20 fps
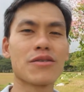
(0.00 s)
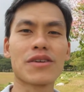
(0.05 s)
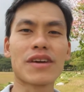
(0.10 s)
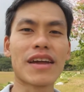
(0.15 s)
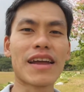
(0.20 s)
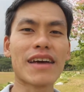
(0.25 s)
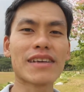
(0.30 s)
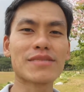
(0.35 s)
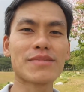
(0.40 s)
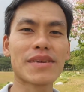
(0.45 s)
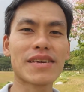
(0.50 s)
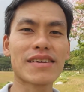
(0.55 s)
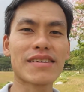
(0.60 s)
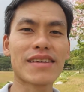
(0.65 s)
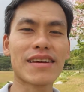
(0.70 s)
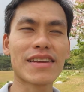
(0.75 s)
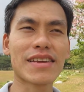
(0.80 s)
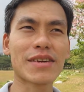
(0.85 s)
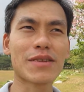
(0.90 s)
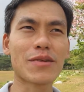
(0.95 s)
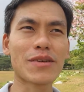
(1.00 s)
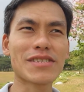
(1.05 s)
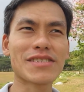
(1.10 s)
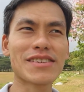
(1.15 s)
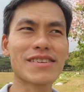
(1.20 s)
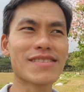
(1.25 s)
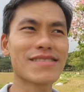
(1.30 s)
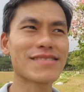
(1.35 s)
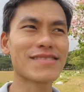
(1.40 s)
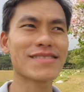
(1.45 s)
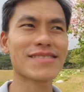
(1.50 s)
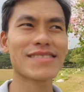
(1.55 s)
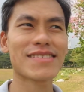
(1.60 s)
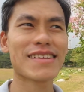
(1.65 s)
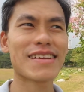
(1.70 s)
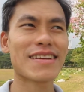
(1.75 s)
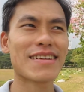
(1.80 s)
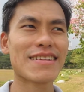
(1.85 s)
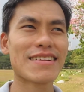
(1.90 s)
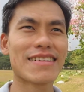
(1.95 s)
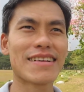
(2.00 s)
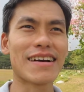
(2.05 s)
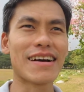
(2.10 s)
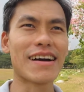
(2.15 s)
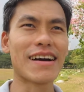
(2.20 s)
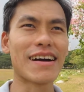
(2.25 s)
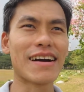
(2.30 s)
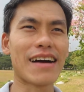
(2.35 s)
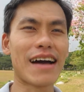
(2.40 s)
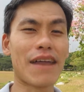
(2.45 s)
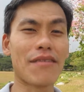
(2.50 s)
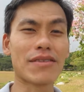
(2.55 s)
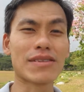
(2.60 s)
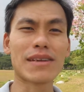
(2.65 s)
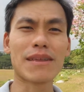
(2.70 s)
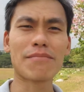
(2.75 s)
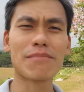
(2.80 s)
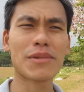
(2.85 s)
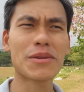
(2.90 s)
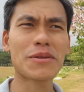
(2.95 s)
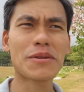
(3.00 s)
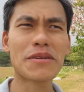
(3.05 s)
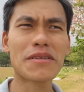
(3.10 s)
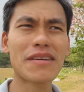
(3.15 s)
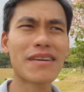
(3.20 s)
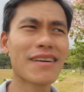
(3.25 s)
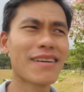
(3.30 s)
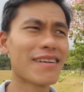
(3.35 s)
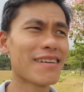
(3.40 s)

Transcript: You can ask me any questions. Uh, I have a Tumblr,